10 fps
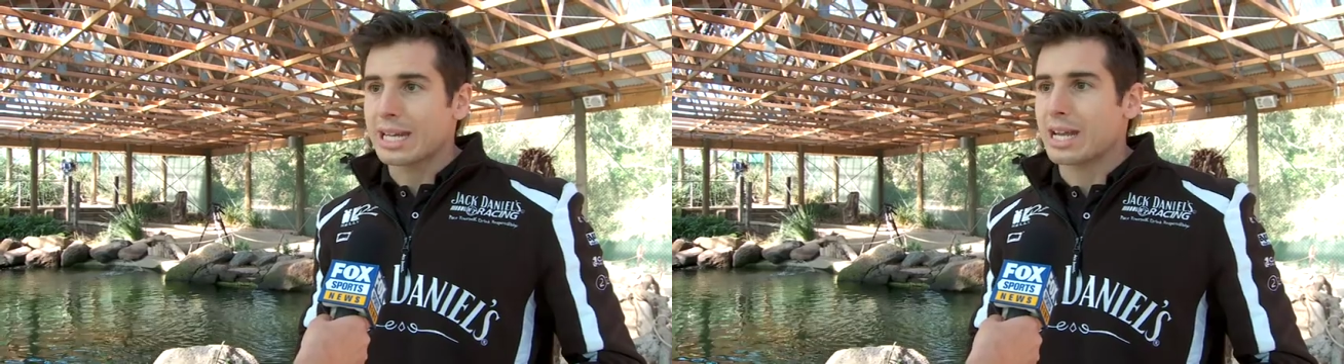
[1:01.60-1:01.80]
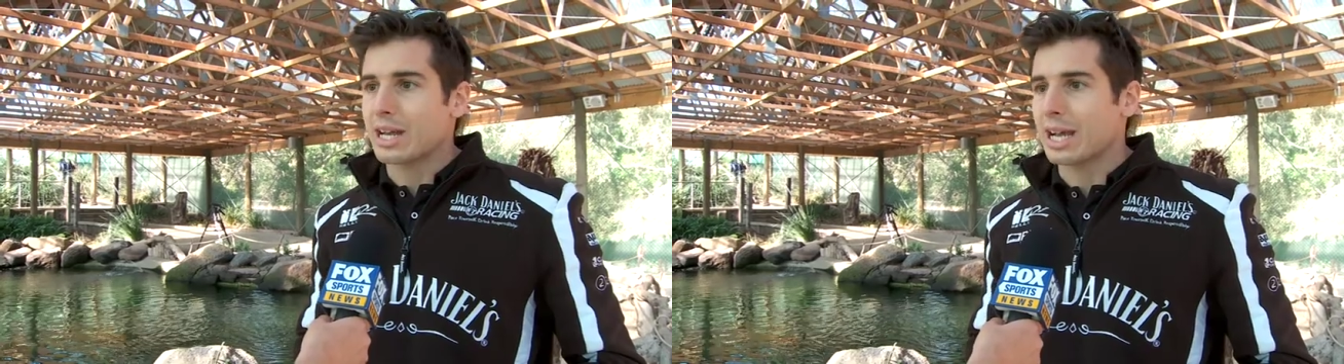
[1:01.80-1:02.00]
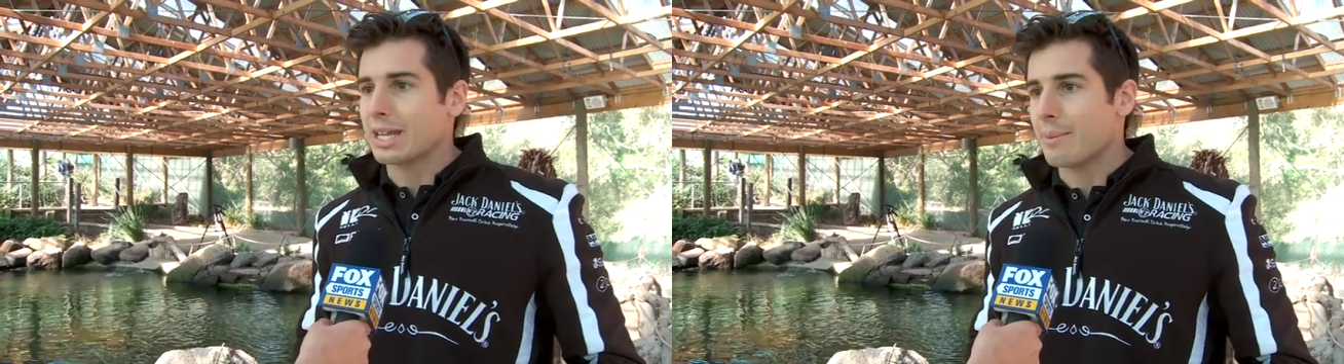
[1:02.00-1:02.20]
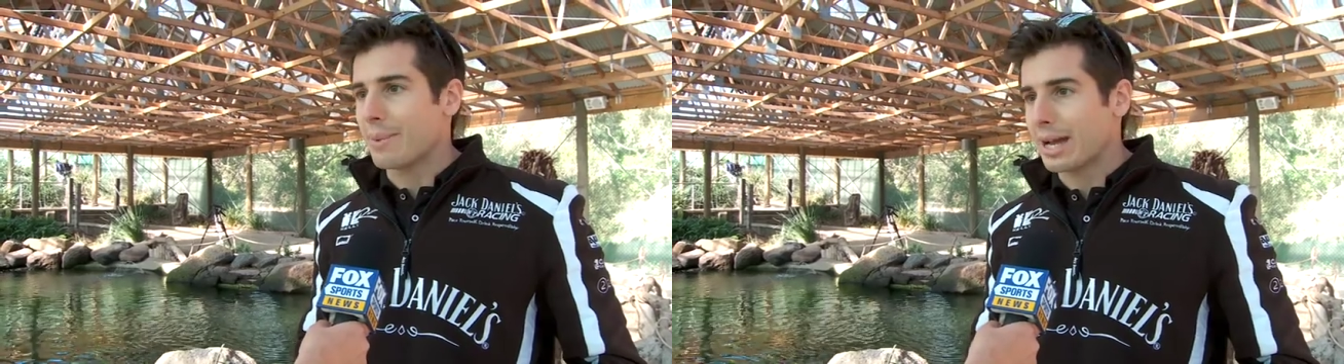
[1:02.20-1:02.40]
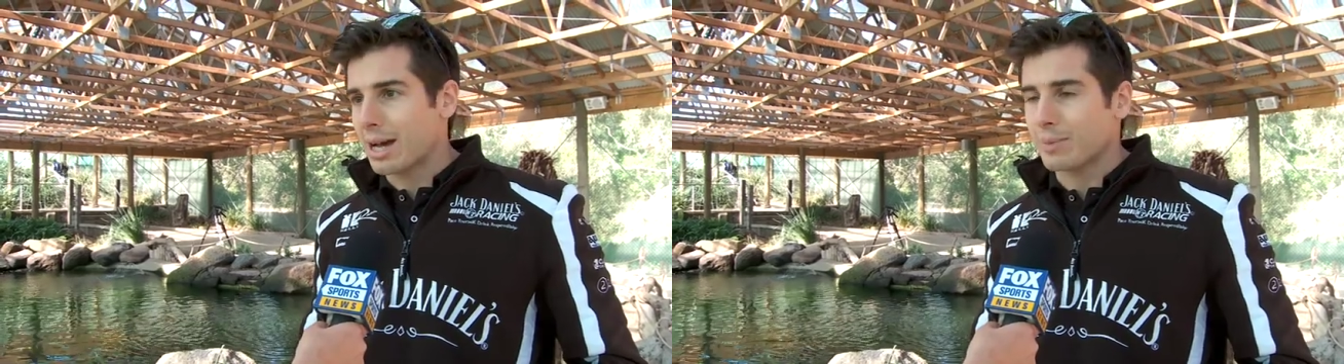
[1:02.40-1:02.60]
keen to get that
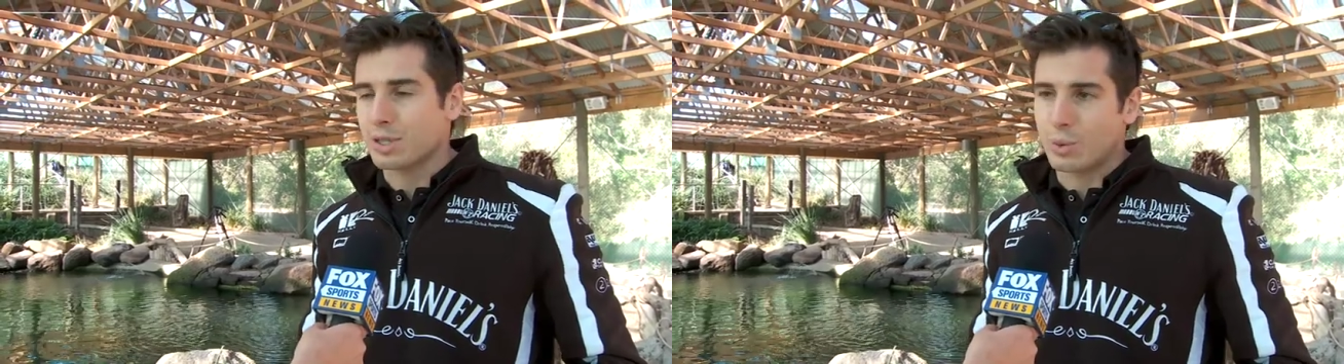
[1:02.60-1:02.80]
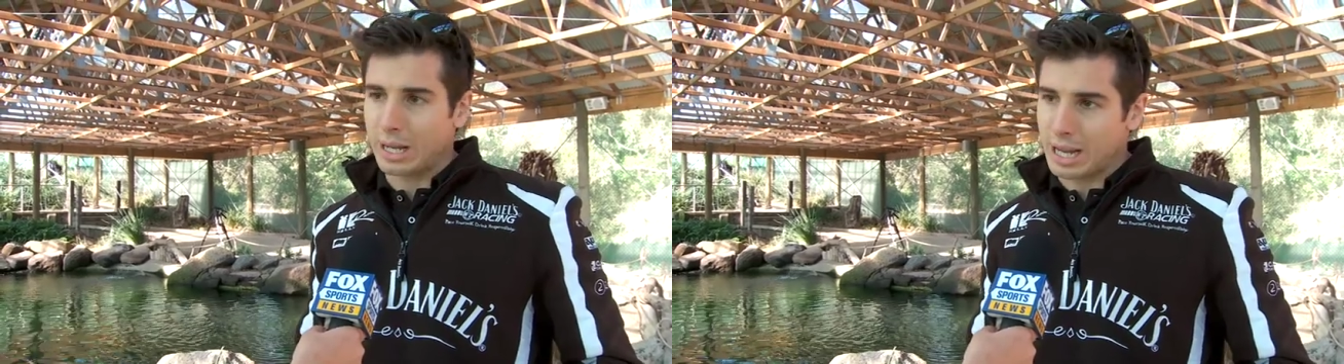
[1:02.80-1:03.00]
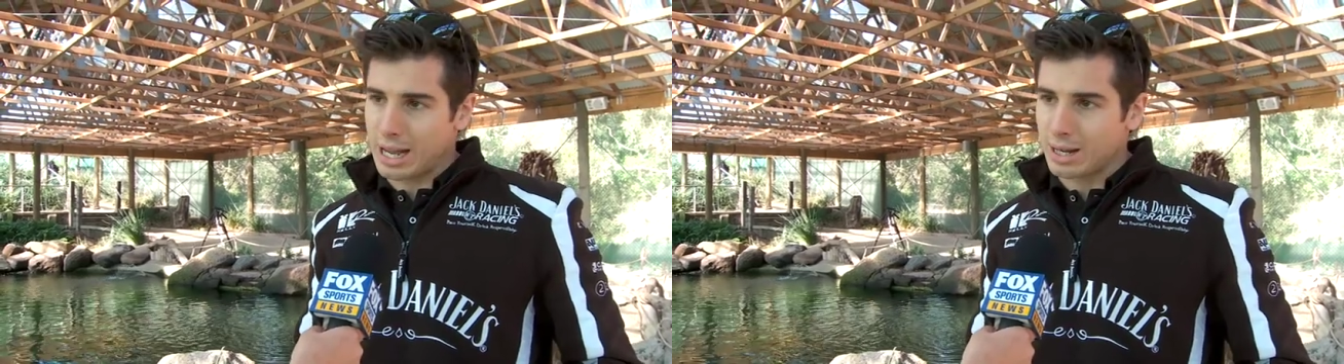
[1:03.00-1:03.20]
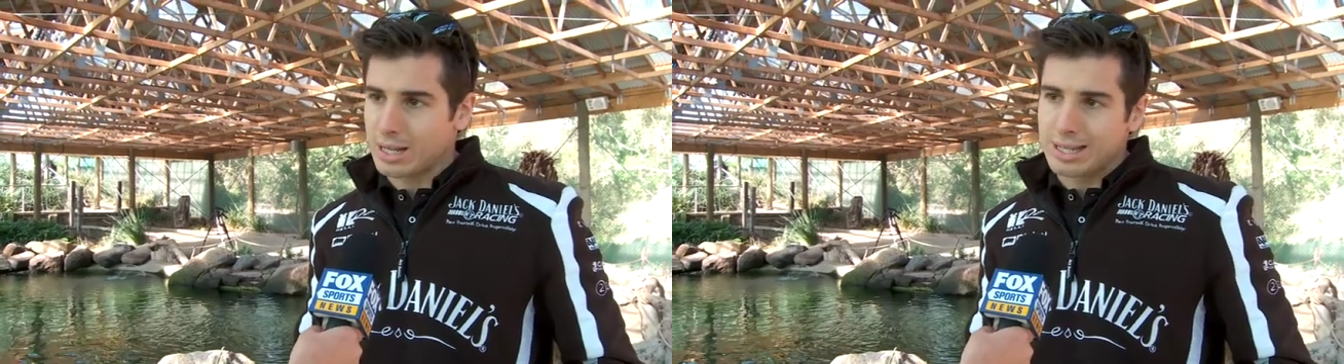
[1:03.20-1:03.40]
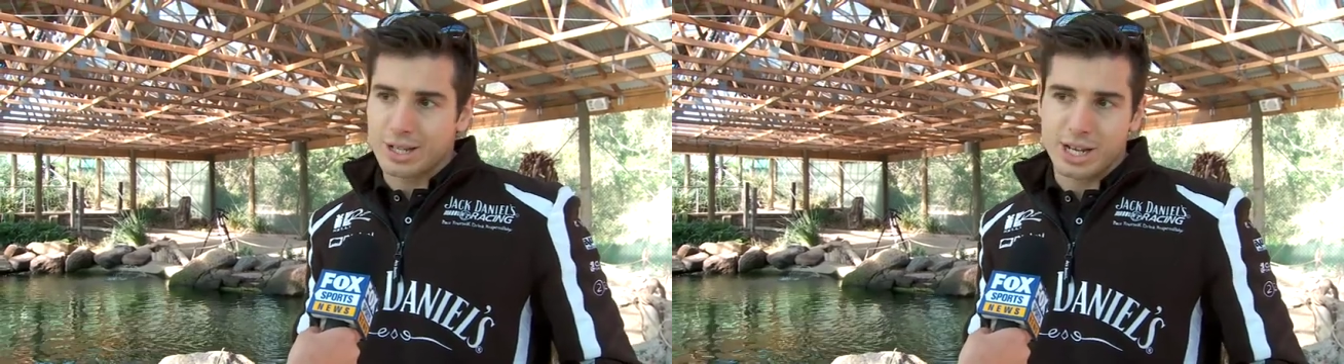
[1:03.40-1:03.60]
back up this weekend.
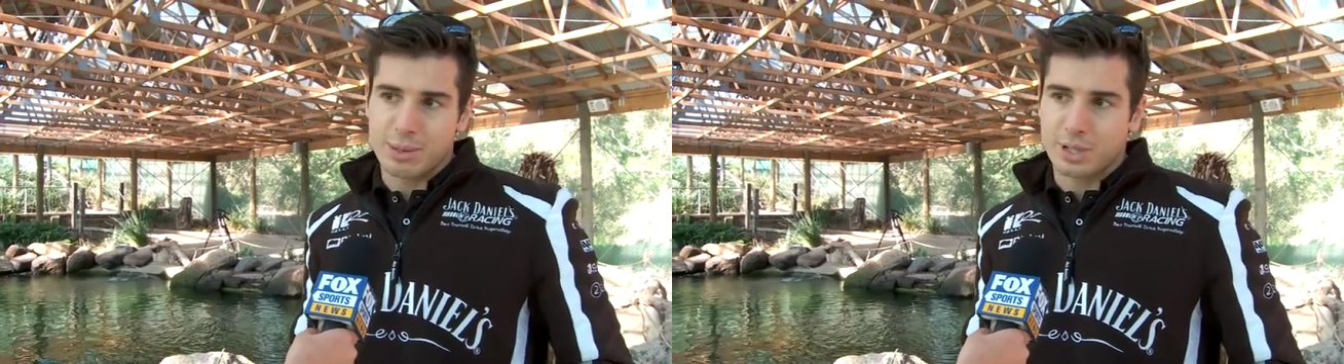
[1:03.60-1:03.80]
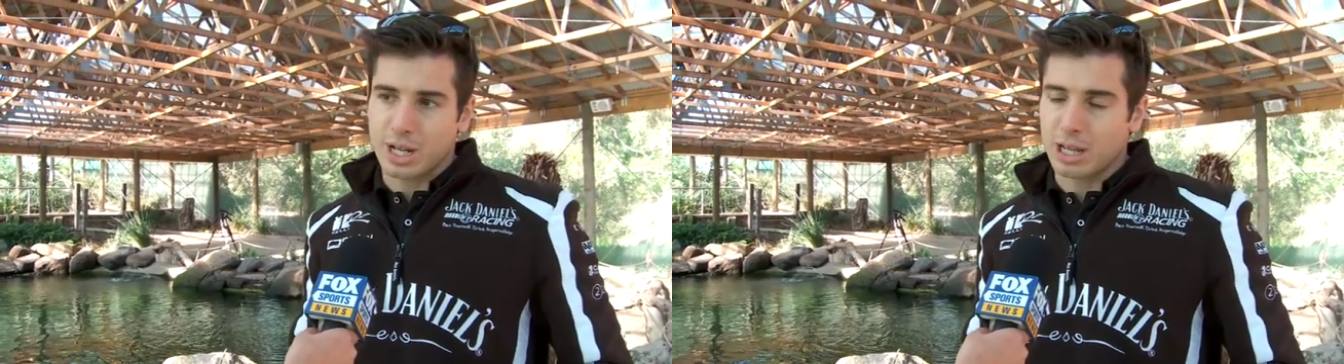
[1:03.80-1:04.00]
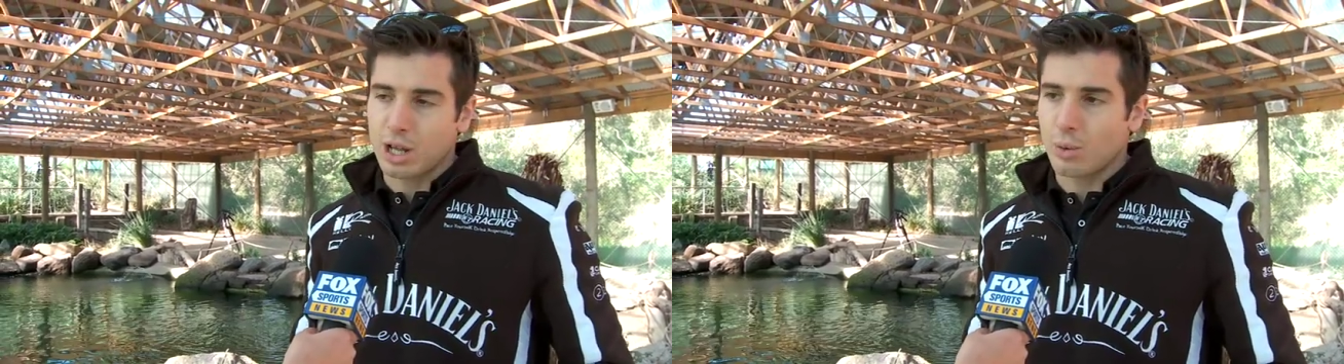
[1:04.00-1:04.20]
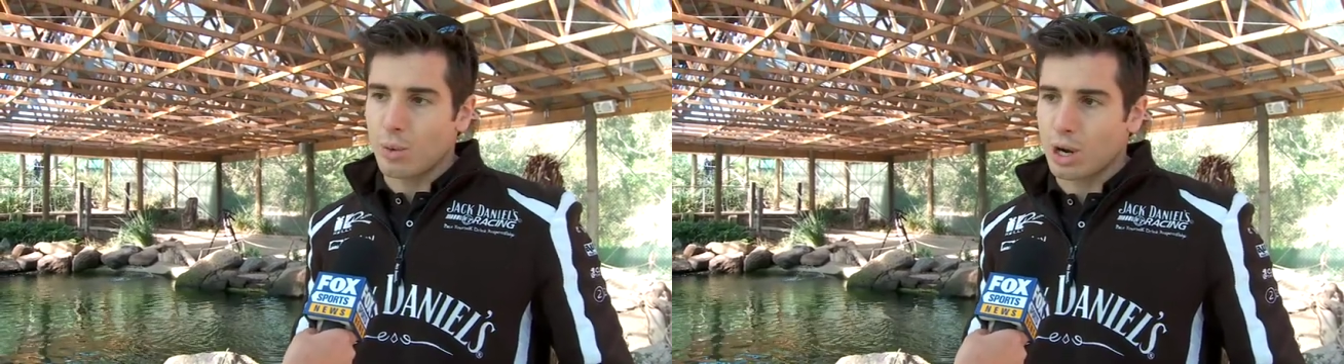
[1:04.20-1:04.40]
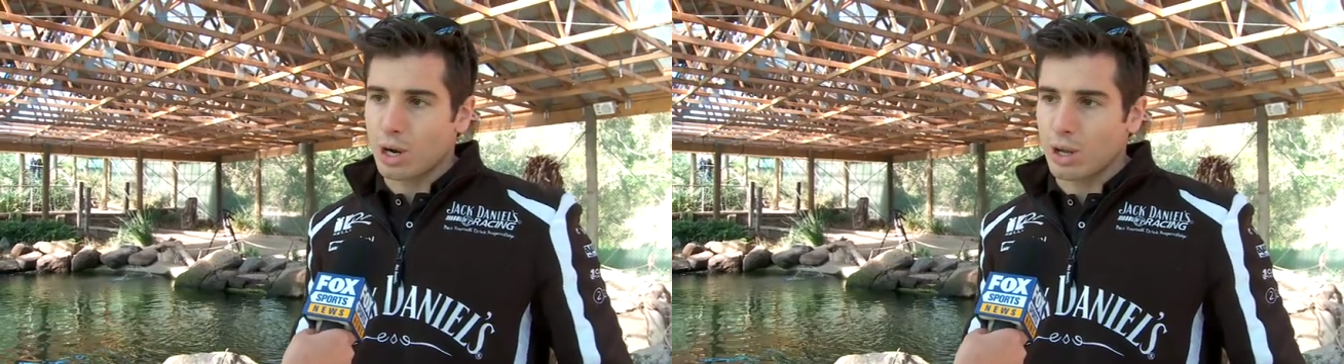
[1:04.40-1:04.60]
The team's done a lot of
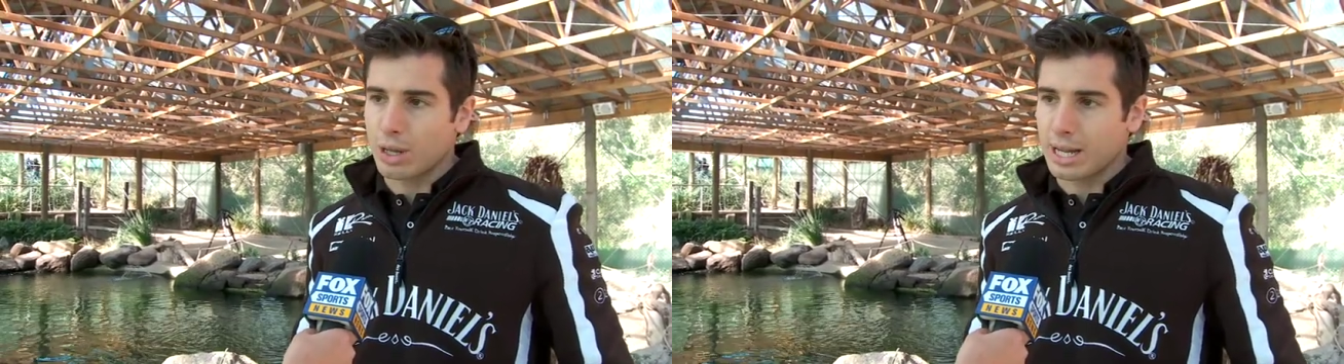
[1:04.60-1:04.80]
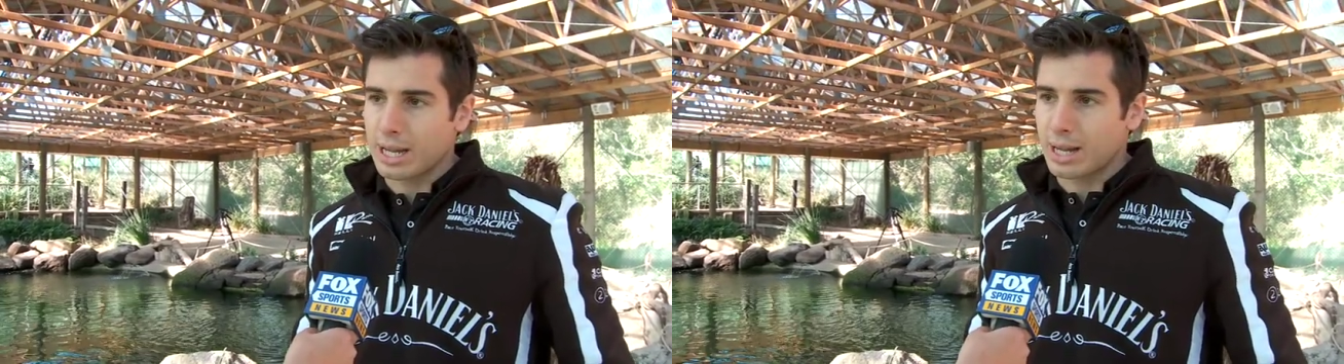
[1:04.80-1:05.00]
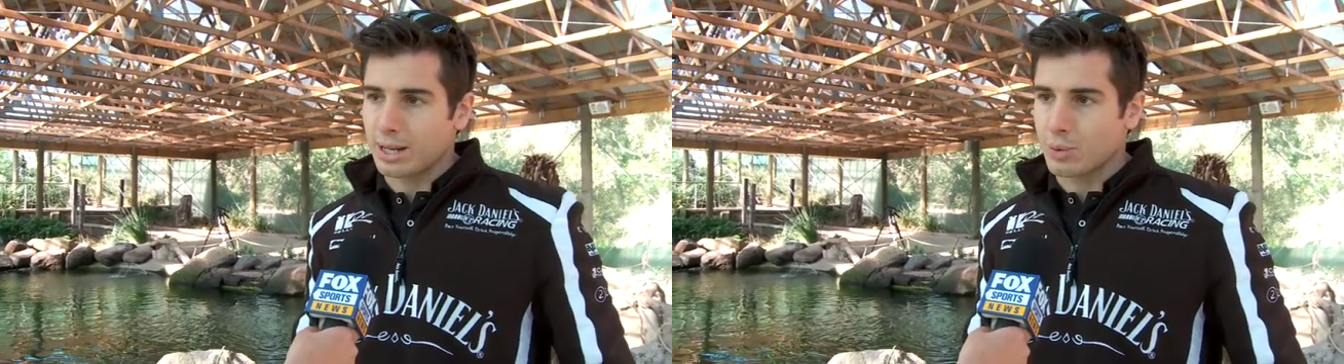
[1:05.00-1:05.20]
work on the uh,